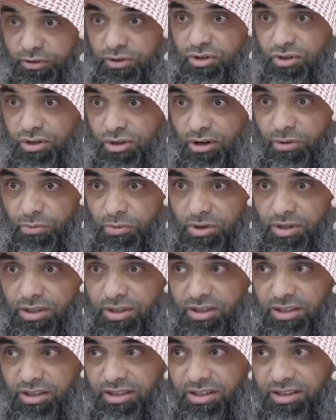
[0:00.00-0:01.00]
to start with,
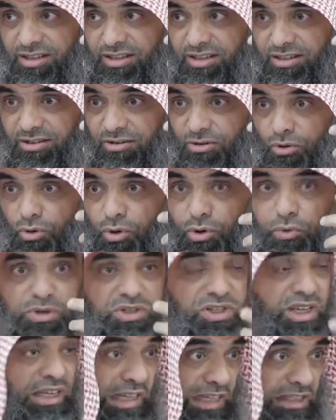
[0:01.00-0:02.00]
or
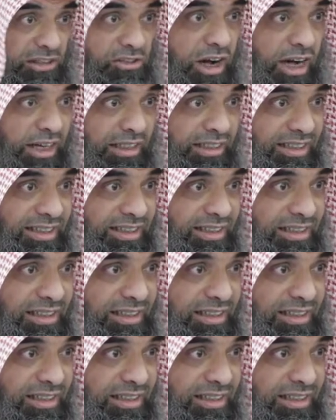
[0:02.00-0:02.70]
was it ill-gotten?